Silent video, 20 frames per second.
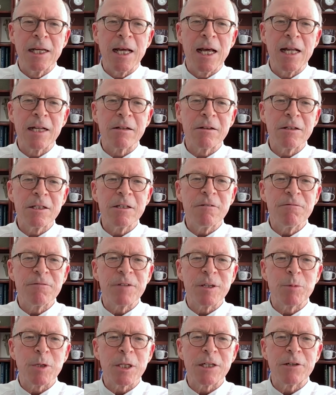and glial
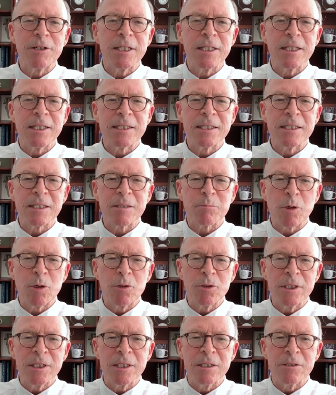fibrillary acidic
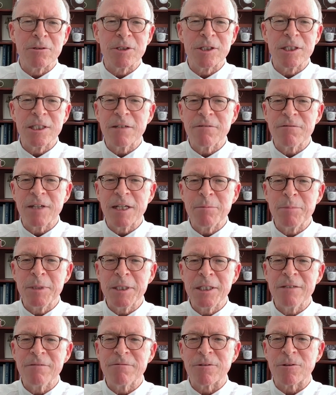protein or
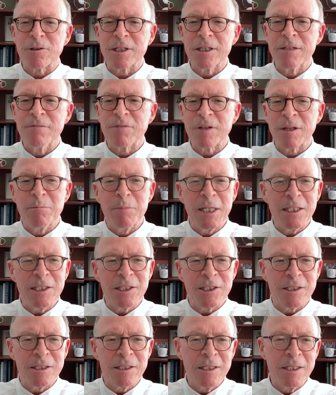GFAP for
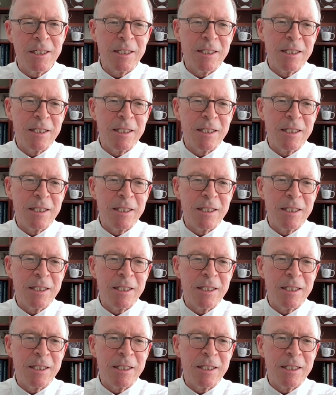inflammation.